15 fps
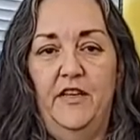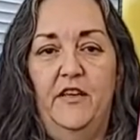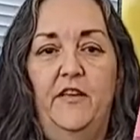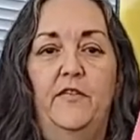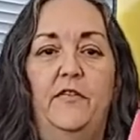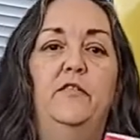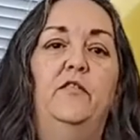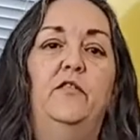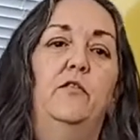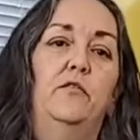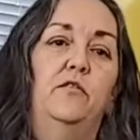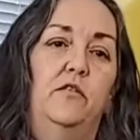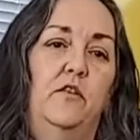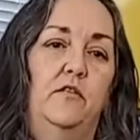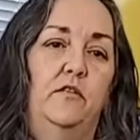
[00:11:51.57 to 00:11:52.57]
This goes
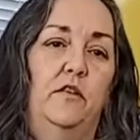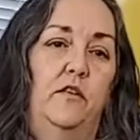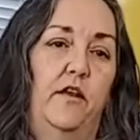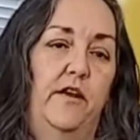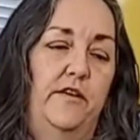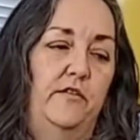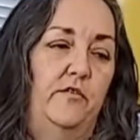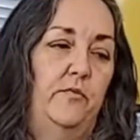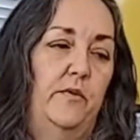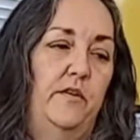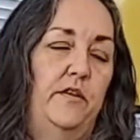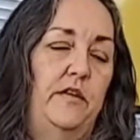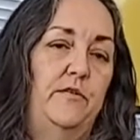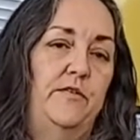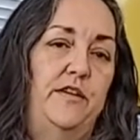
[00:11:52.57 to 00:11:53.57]
along the lines with
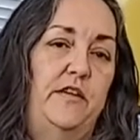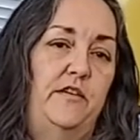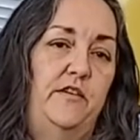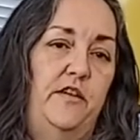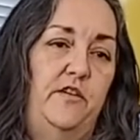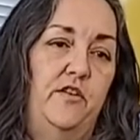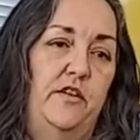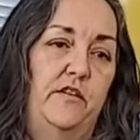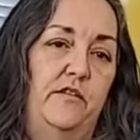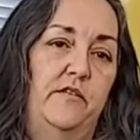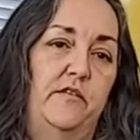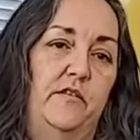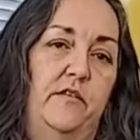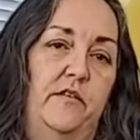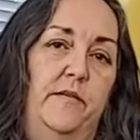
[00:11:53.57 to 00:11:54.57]
Unity teachings,
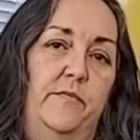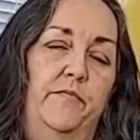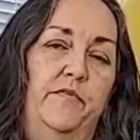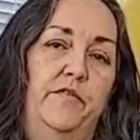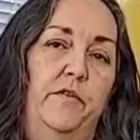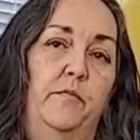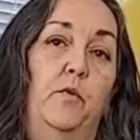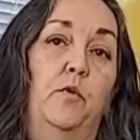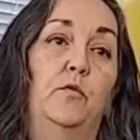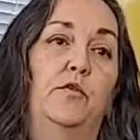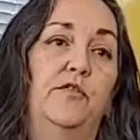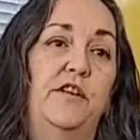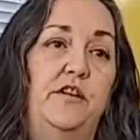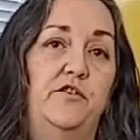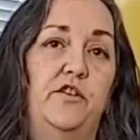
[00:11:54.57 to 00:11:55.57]
some older
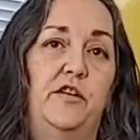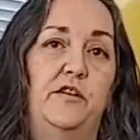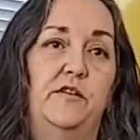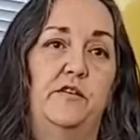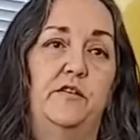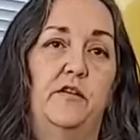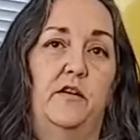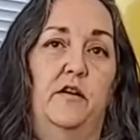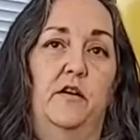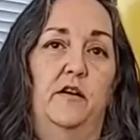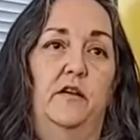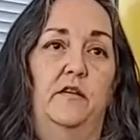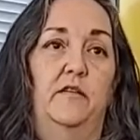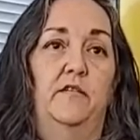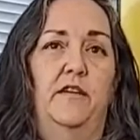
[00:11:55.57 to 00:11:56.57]
teachings,
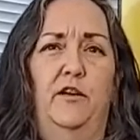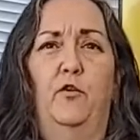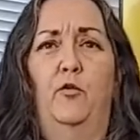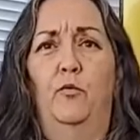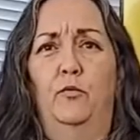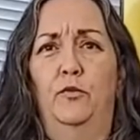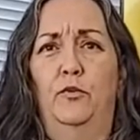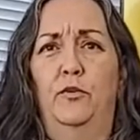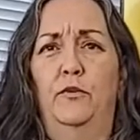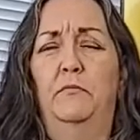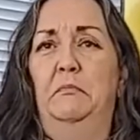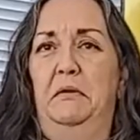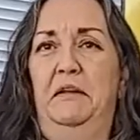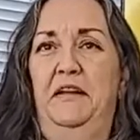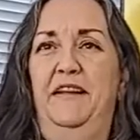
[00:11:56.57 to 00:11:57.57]
not older,
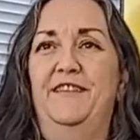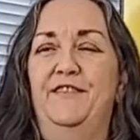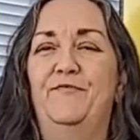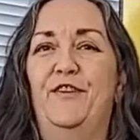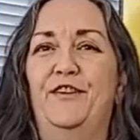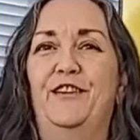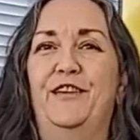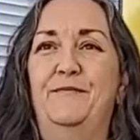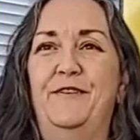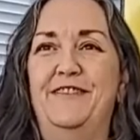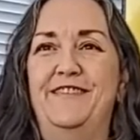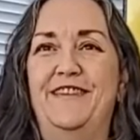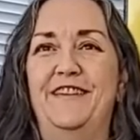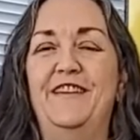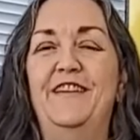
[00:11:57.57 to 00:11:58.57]
it's fairly
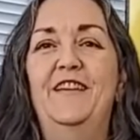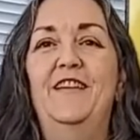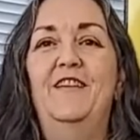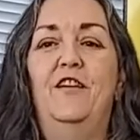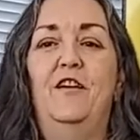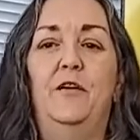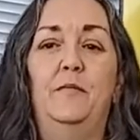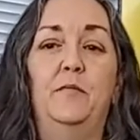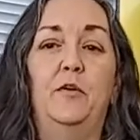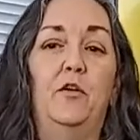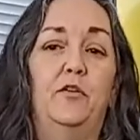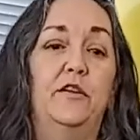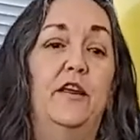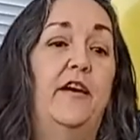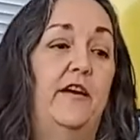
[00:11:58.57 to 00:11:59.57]
recent,
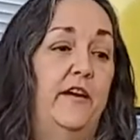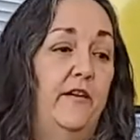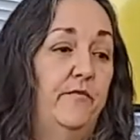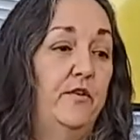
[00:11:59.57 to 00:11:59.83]
called Eye of the